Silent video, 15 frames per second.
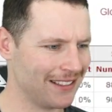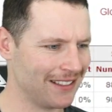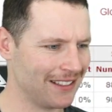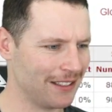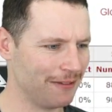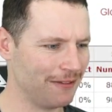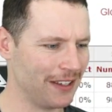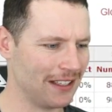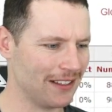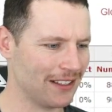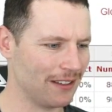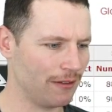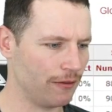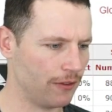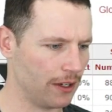
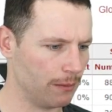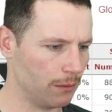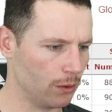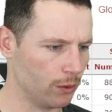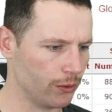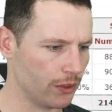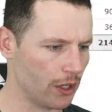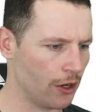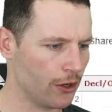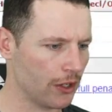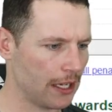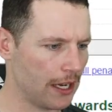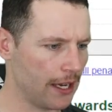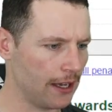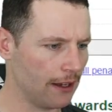defense and fumbles.
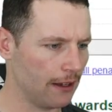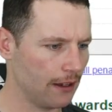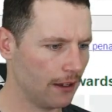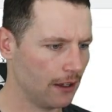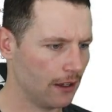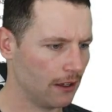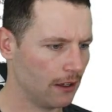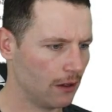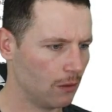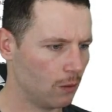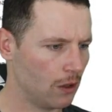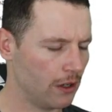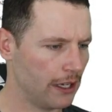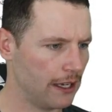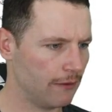Okay,
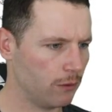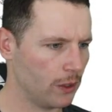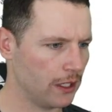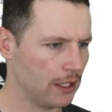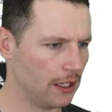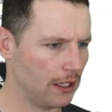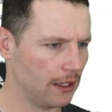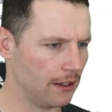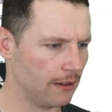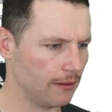what have we here?